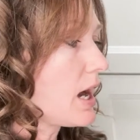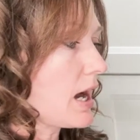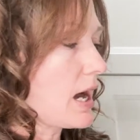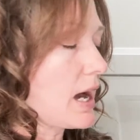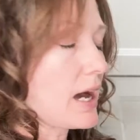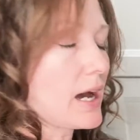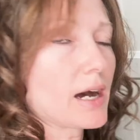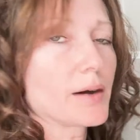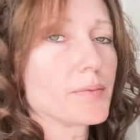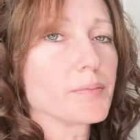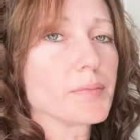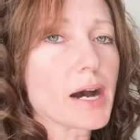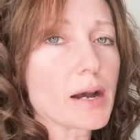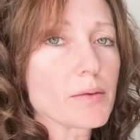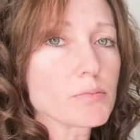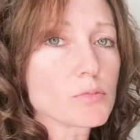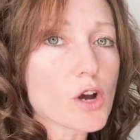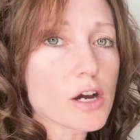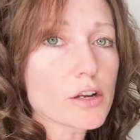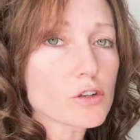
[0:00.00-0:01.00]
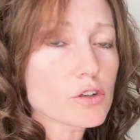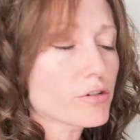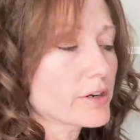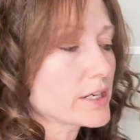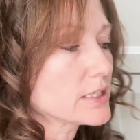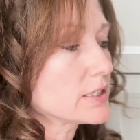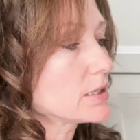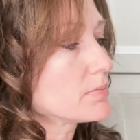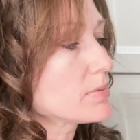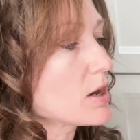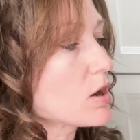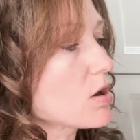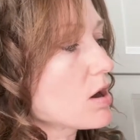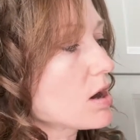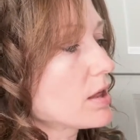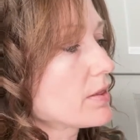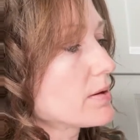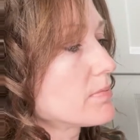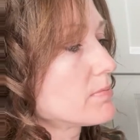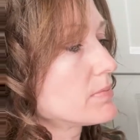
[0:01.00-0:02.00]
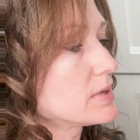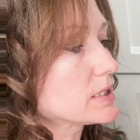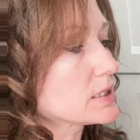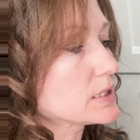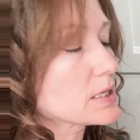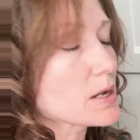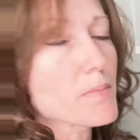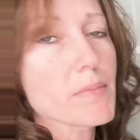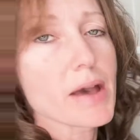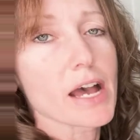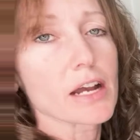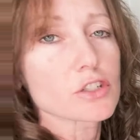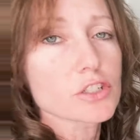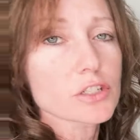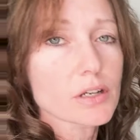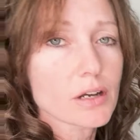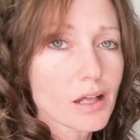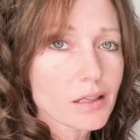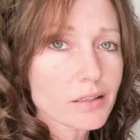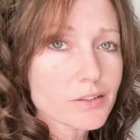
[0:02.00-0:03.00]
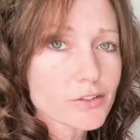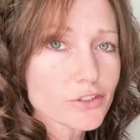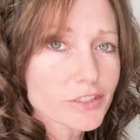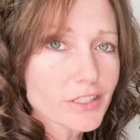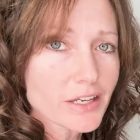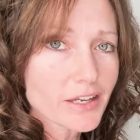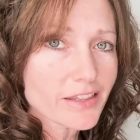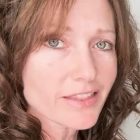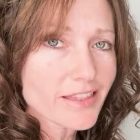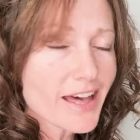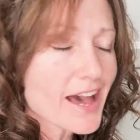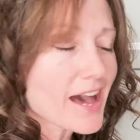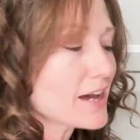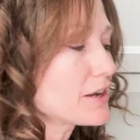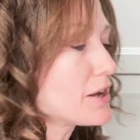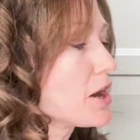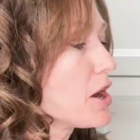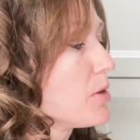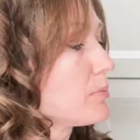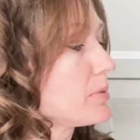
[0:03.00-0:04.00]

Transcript: I'm not crazy about all the mismatched colors and that,